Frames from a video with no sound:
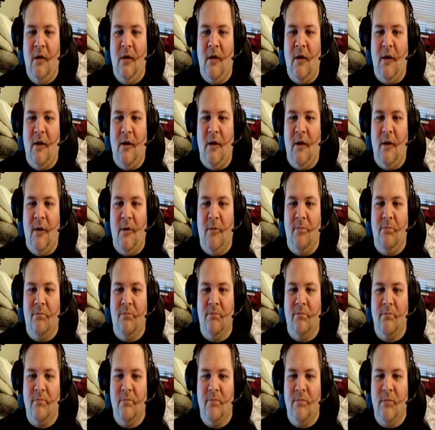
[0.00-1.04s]
Um,
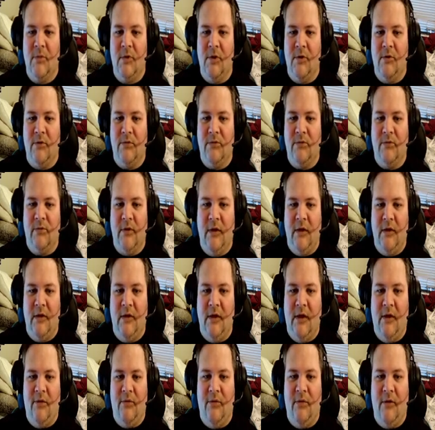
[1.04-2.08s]
you'll see
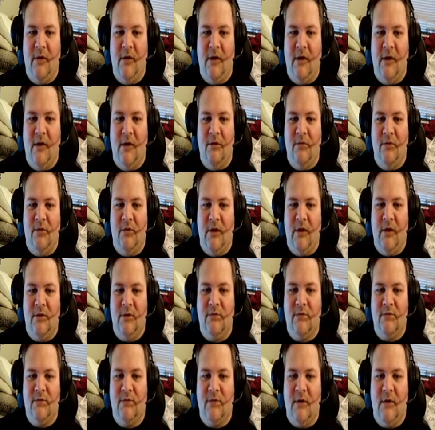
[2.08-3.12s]
down there
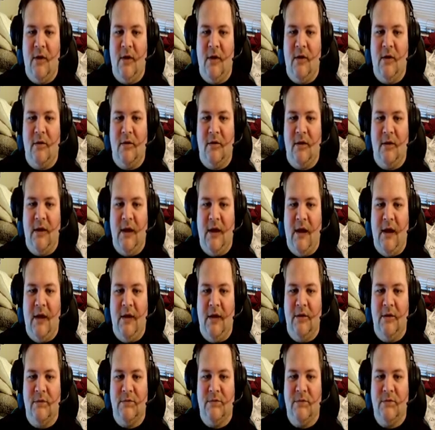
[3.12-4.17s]
that's
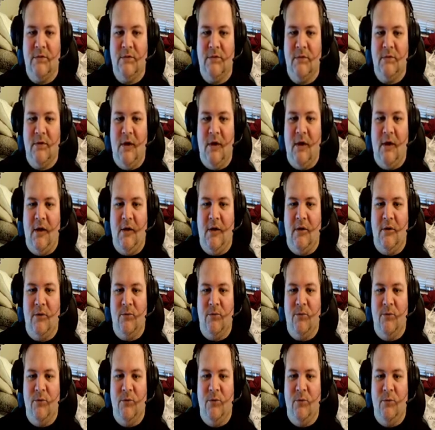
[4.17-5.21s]
guys
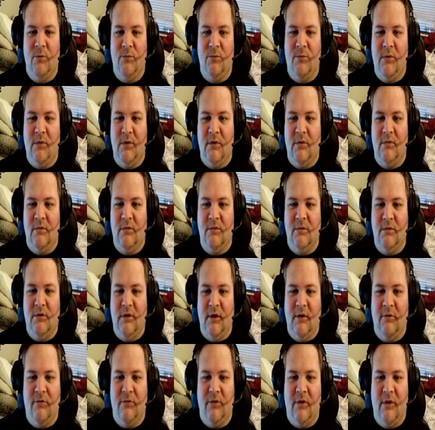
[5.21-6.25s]
group
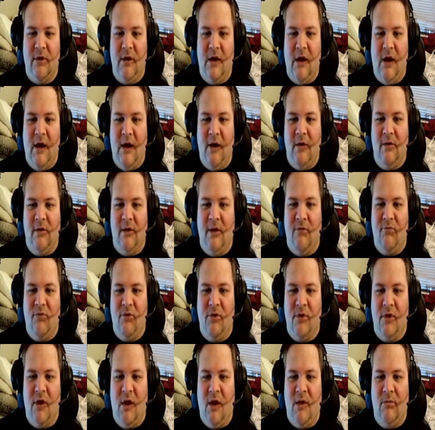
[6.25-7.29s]
different higher level
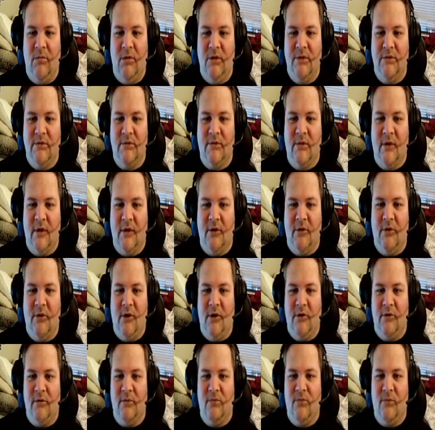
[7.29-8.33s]
goblins. They are
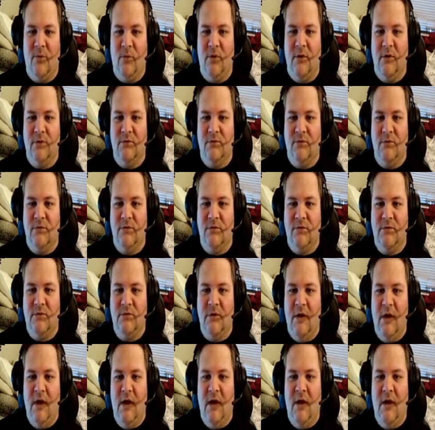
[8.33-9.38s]
not the foragers.
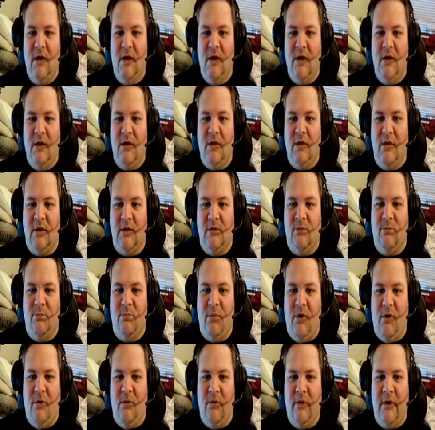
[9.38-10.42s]
These
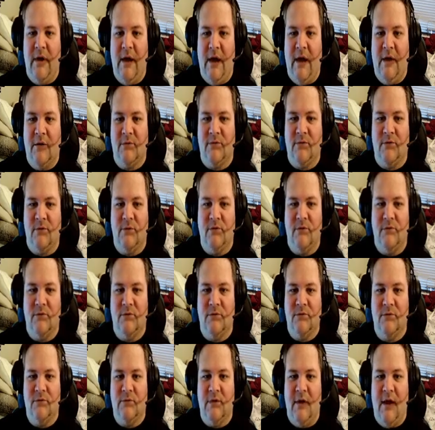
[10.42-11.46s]
bone
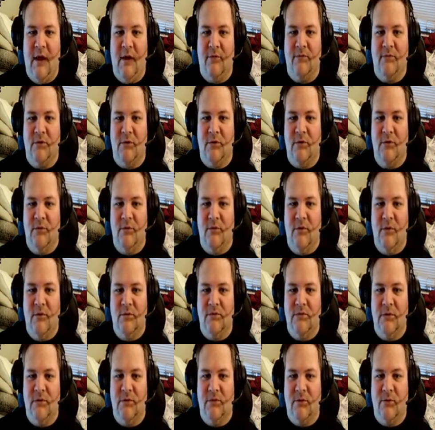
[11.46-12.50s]
casters have to do
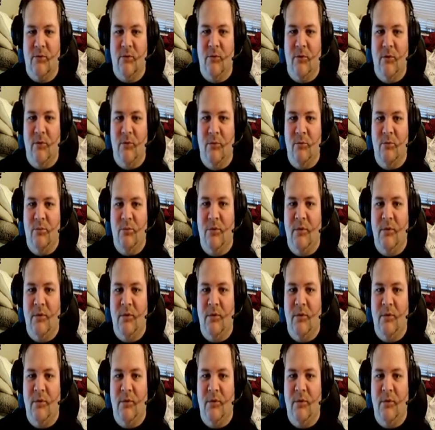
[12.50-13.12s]
those as a group.